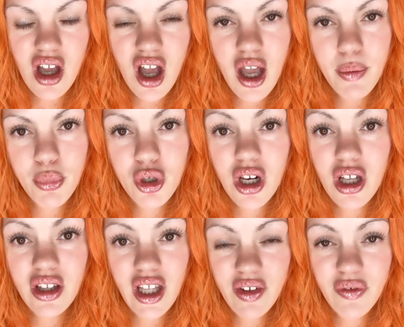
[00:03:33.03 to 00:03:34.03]
I put
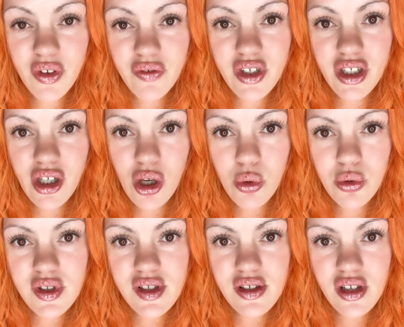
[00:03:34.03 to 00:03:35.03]
on like 50
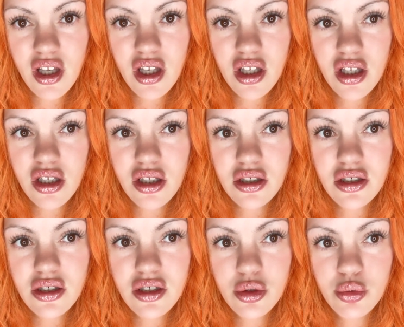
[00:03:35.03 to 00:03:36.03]
coats and